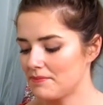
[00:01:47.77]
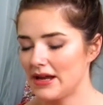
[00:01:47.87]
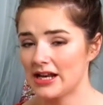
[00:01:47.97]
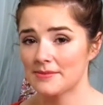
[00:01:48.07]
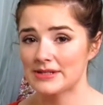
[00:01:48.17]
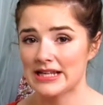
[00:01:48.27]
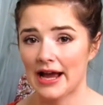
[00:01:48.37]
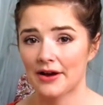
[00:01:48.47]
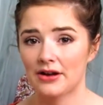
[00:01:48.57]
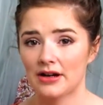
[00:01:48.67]
medium
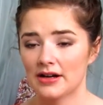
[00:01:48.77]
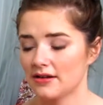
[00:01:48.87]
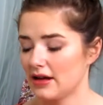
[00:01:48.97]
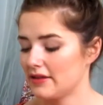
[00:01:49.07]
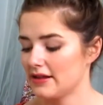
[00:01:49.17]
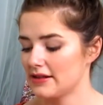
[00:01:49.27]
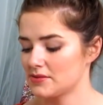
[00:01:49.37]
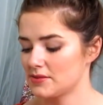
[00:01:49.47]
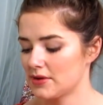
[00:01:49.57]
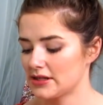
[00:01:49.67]
tan colour. I think
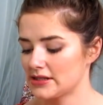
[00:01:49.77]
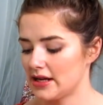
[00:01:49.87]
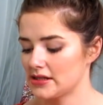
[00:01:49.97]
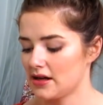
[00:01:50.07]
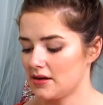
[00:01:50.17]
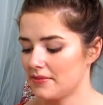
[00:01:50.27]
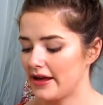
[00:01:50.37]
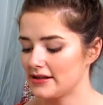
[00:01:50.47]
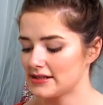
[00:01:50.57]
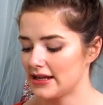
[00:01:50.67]
this one works nice on
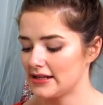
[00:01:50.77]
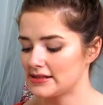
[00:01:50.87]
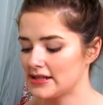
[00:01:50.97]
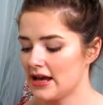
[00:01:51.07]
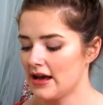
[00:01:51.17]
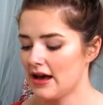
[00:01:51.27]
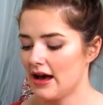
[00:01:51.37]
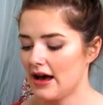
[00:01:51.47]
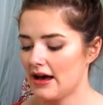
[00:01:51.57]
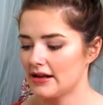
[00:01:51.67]
pale skins.
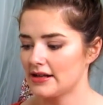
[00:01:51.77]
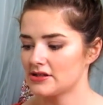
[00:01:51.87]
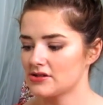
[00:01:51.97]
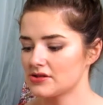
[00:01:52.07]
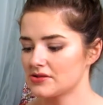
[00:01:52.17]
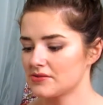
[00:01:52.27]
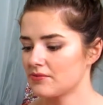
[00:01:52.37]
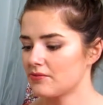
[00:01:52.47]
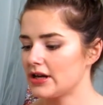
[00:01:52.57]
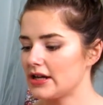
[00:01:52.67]
It's just
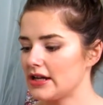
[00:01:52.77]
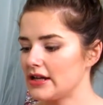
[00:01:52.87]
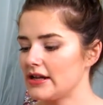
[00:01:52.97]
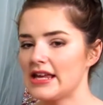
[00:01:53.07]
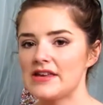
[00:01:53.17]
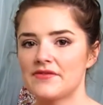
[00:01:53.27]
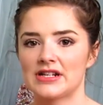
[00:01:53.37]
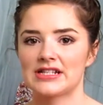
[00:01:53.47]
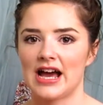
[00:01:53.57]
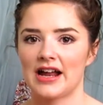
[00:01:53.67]
really
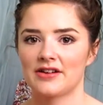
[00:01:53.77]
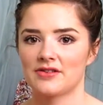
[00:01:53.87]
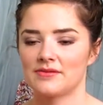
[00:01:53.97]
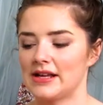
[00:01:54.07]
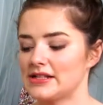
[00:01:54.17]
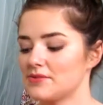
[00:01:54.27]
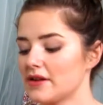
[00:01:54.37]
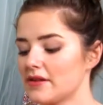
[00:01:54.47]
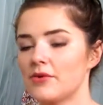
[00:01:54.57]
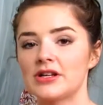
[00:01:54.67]
even tan. It's
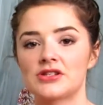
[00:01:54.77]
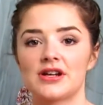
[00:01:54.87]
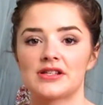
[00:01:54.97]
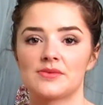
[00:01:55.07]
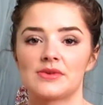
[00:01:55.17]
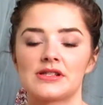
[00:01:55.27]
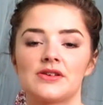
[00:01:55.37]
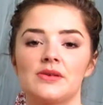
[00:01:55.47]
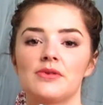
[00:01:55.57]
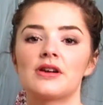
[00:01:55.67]
one of the moisturiser ones,
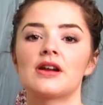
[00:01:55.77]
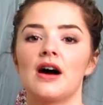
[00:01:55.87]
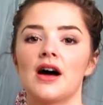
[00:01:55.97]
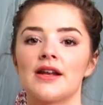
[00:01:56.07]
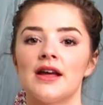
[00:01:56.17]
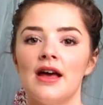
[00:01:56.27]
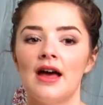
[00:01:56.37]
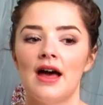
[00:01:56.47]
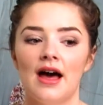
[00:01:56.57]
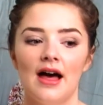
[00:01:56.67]
so you put it on
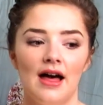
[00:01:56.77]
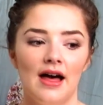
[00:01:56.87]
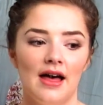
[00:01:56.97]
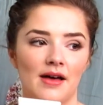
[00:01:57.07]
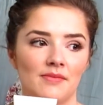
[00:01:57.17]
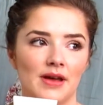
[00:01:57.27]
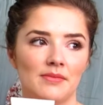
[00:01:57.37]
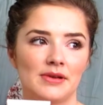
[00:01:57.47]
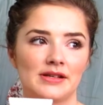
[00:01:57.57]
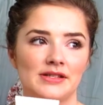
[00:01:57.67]

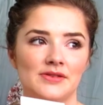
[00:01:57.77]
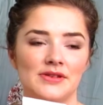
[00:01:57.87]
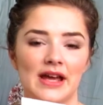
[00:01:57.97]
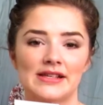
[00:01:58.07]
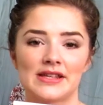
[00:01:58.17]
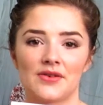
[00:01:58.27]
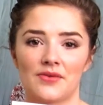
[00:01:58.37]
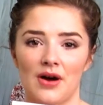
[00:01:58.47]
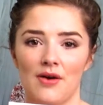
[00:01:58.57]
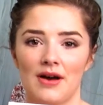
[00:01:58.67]
maybe 2 days in a
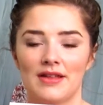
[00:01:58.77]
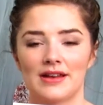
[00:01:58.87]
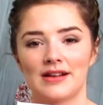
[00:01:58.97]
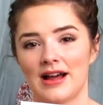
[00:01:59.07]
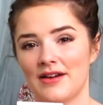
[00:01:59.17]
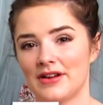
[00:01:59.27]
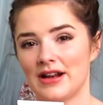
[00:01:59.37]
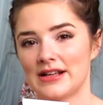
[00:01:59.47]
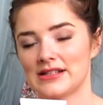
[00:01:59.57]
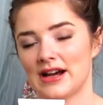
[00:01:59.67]
row and then you'll have a
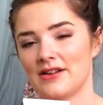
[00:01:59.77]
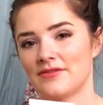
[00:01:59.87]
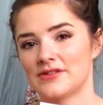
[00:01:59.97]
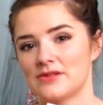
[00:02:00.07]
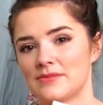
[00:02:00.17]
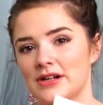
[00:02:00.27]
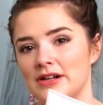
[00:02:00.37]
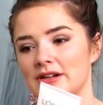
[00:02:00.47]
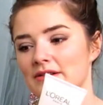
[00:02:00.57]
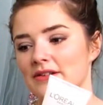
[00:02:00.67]
nice kind of
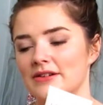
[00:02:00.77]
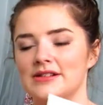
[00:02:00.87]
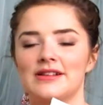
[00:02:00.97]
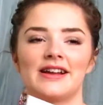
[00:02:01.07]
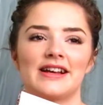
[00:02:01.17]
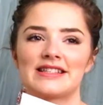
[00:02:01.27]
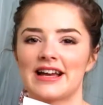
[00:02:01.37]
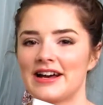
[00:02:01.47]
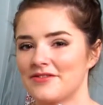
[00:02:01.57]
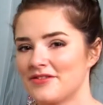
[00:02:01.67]
summer or nice
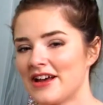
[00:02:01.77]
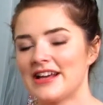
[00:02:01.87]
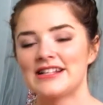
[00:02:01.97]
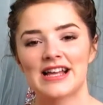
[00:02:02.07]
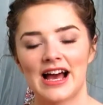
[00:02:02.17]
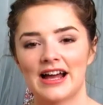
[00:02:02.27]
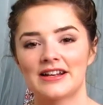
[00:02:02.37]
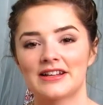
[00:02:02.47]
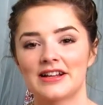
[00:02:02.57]
kind of tanned